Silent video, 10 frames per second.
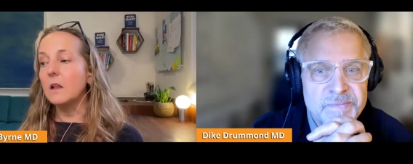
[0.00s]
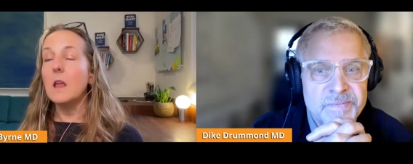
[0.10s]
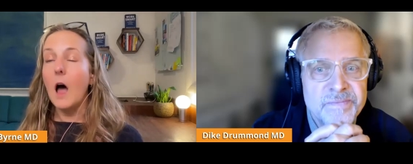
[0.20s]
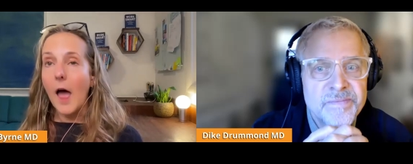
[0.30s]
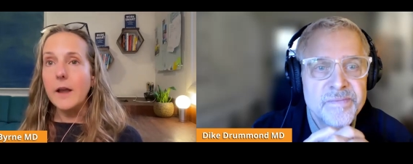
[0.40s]
Speaker 1: a
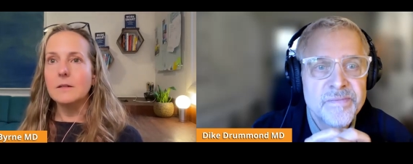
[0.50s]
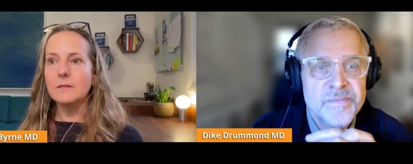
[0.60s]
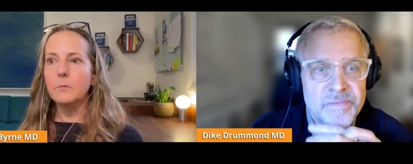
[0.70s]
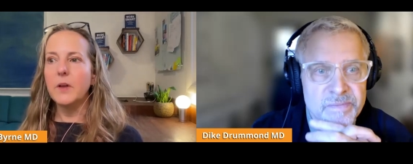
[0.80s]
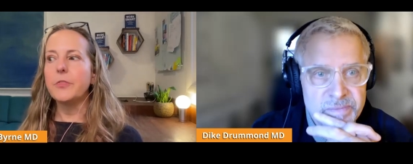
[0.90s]
lot,
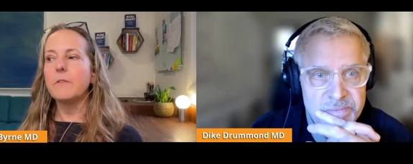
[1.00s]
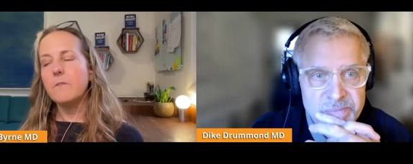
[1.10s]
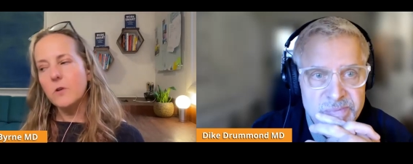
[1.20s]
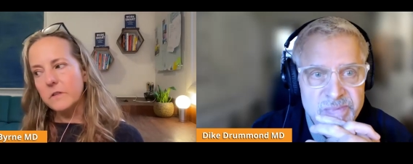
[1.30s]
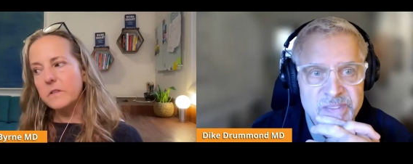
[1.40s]
but the
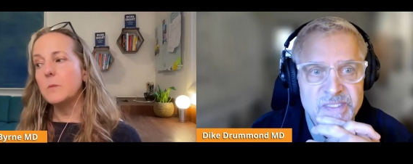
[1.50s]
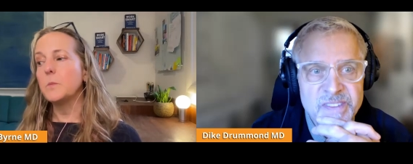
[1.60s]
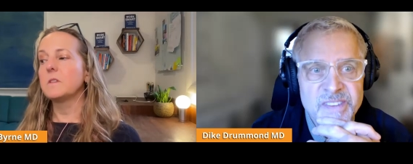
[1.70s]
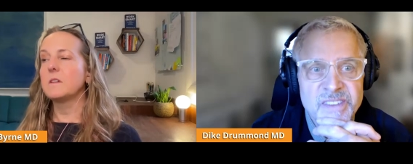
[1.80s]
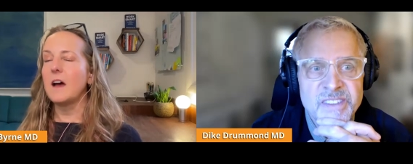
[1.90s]
first step
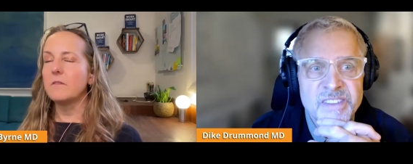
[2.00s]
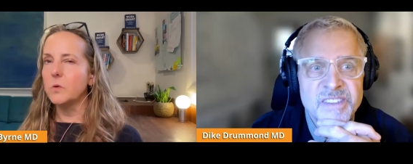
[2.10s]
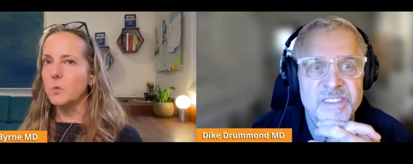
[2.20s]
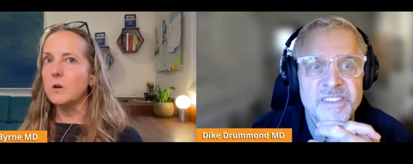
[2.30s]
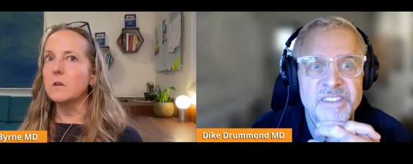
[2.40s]
is to have
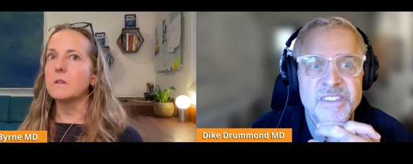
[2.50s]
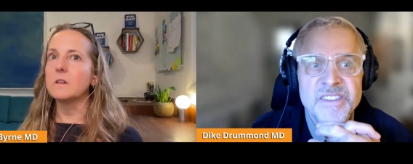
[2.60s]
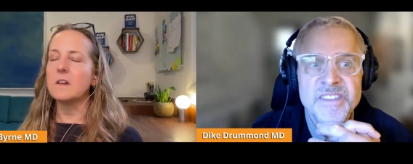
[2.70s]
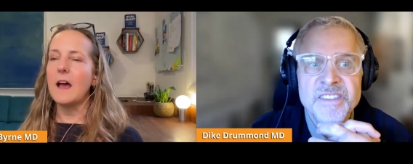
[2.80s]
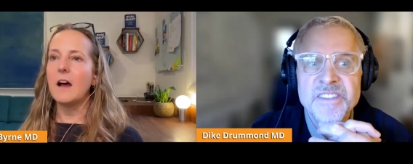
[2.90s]
the words
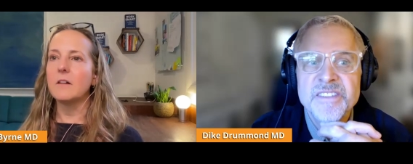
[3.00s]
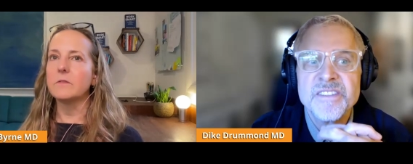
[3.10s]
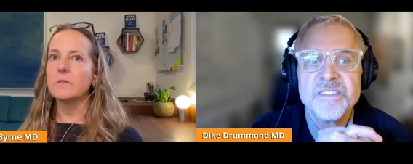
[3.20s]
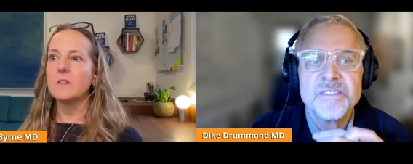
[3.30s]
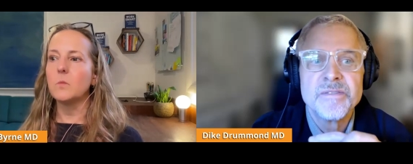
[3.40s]
and to have
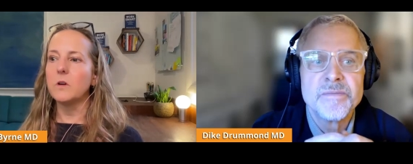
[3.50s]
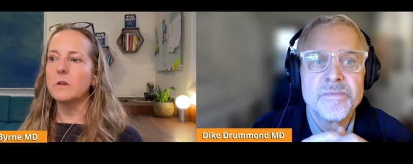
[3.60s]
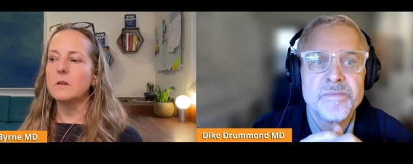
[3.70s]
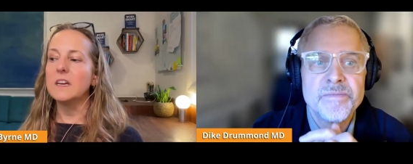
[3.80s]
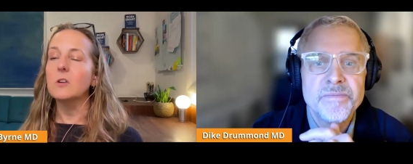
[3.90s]

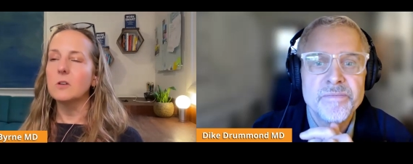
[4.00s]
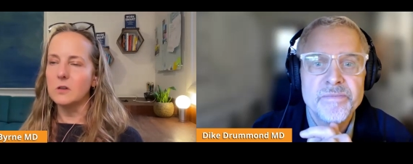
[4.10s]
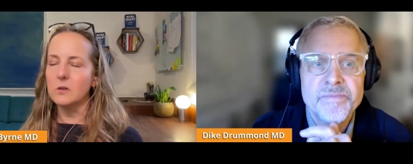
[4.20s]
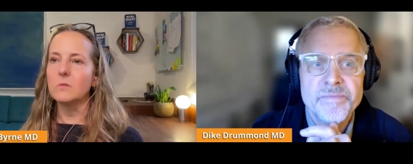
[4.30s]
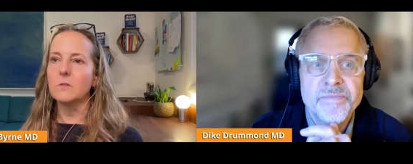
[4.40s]
someone hear
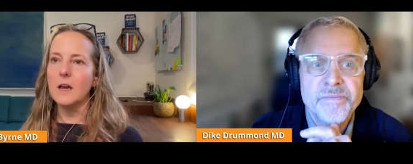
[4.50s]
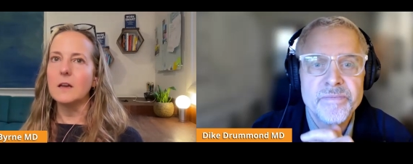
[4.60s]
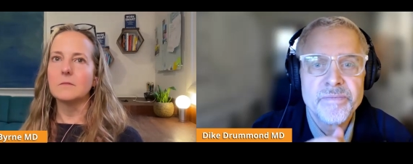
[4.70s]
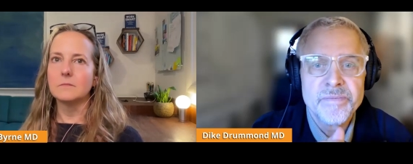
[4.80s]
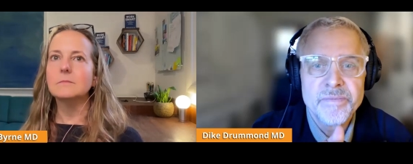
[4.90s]
you,
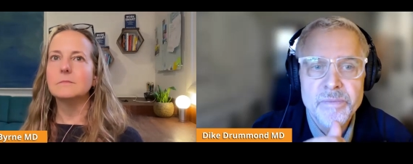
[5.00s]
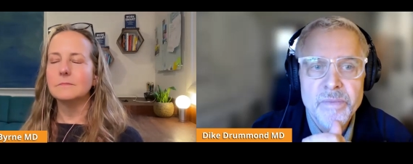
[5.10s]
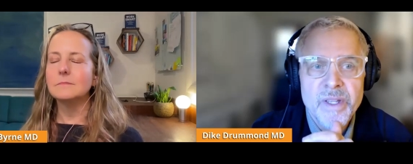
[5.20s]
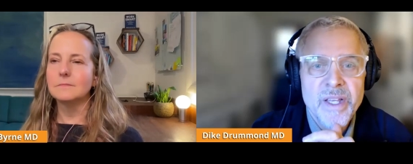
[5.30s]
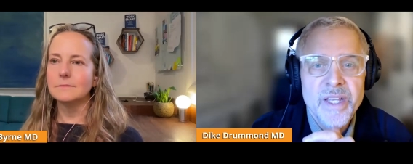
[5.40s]
right?
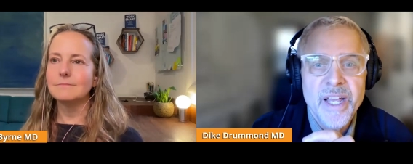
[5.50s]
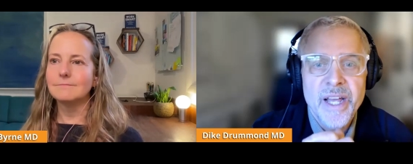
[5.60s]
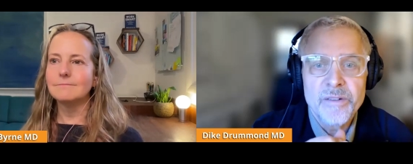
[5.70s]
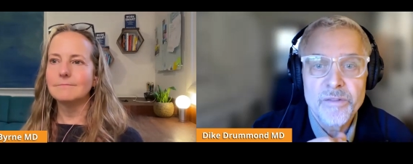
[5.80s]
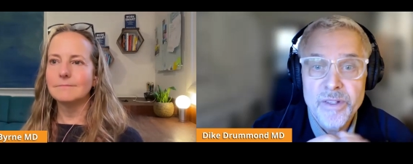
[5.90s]

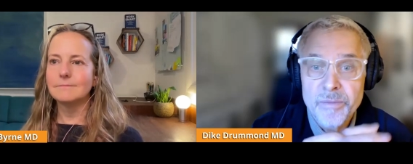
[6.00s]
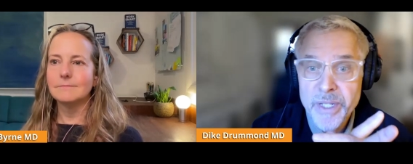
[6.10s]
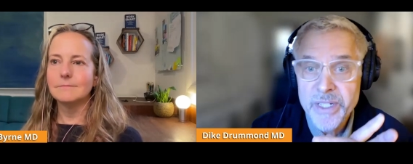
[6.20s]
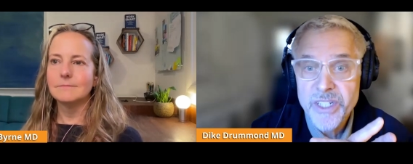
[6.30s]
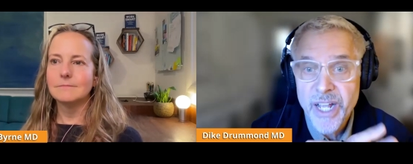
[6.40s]
Speaker 2: Yeah, and the
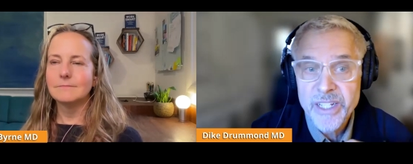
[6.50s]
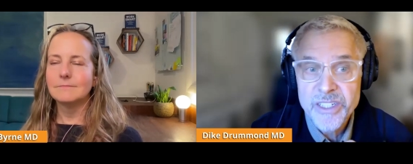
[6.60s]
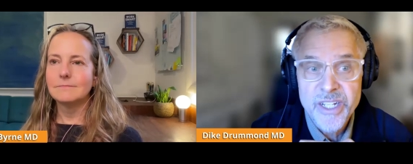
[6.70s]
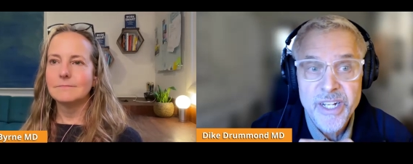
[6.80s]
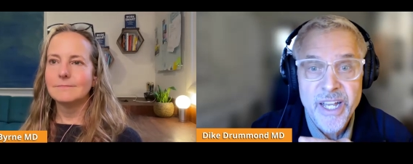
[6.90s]
big
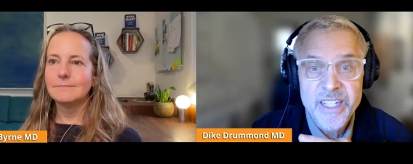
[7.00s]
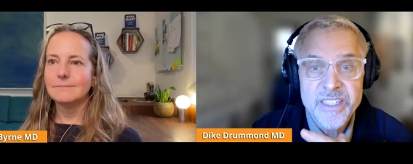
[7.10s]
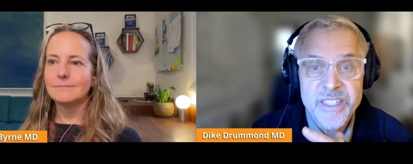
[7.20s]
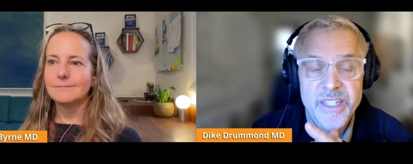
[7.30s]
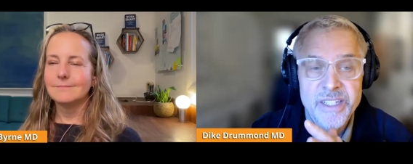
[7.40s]
challenge that I
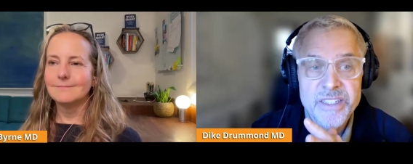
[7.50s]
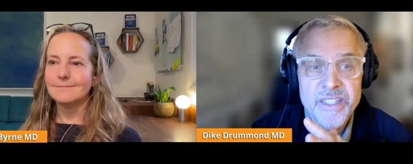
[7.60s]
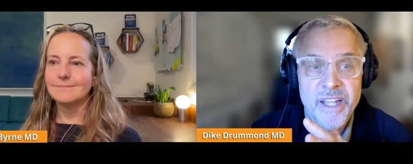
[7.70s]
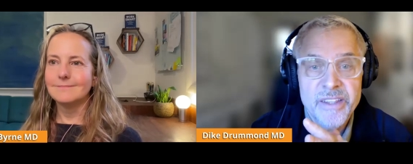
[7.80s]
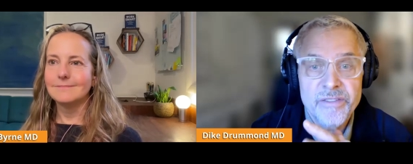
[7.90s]
see is
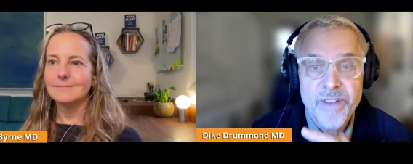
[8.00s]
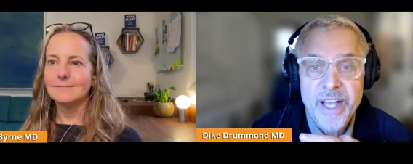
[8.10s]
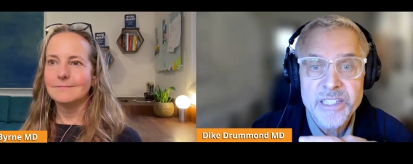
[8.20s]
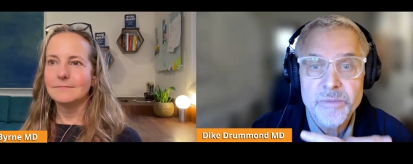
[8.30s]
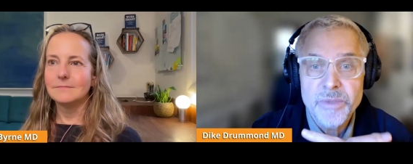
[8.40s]
that the
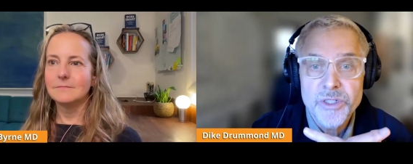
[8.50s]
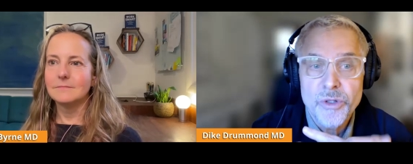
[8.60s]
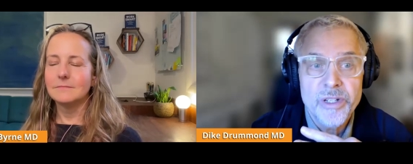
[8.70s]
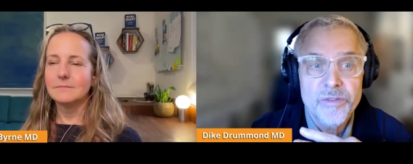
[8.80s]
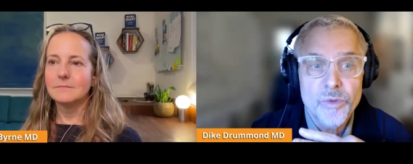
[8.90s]
vast
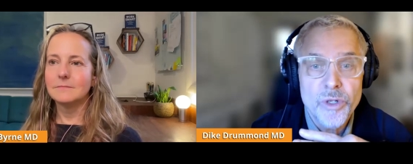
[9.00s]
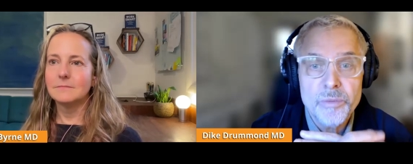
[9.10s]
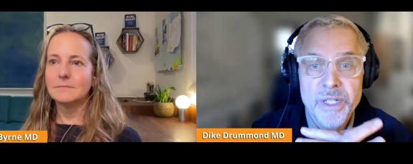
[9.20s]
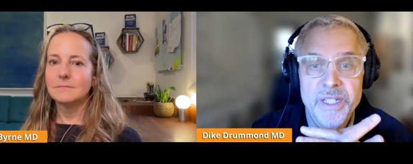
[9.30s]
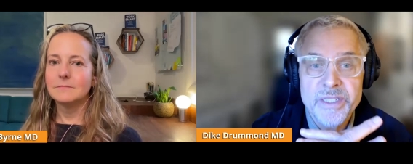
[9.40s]
majority of
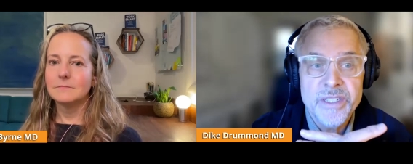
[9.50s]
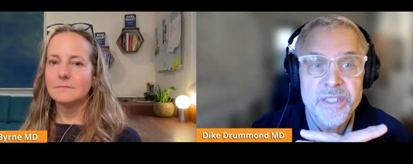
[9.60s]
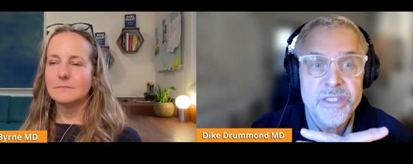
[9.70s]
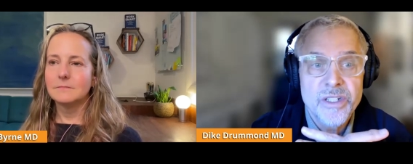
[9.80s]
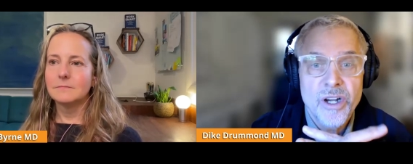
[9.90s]

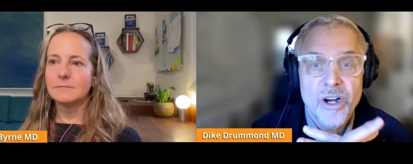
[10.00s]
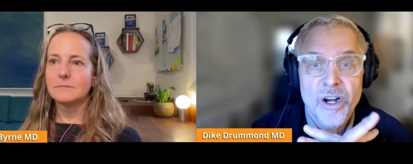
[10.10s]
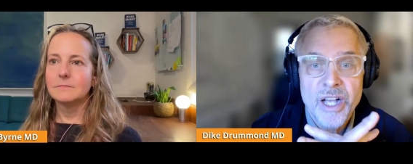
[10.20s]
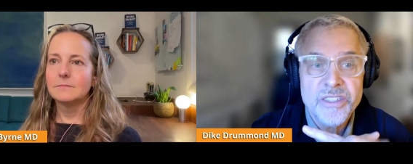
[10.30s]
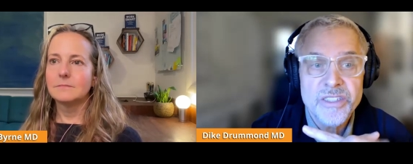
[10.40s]
workplaces are
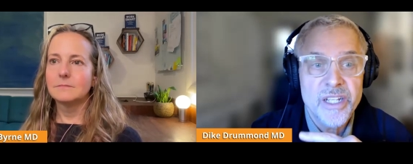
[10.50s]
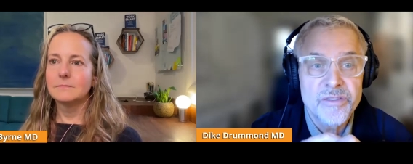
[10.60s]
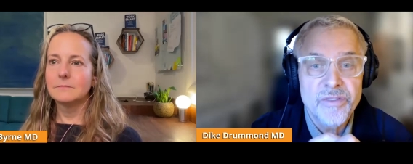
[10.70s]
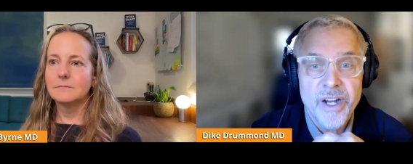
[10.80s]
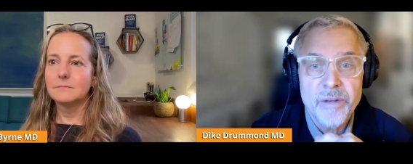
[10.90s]
hostile
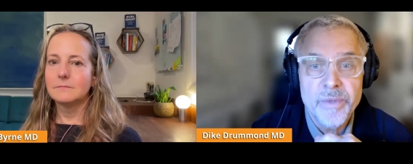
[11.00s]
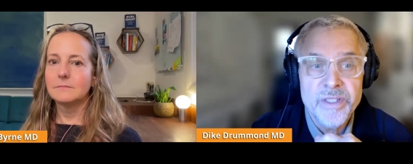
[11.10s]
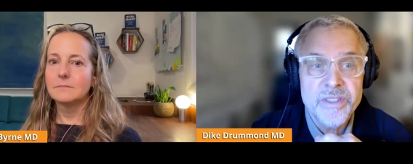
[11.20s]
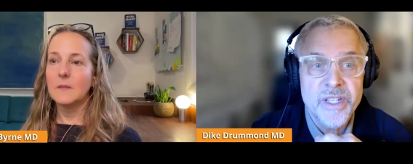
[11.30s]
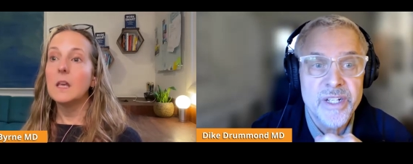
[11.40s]

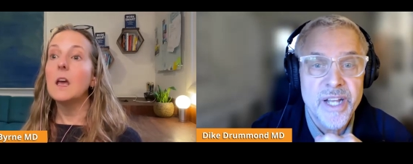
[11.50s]
environments that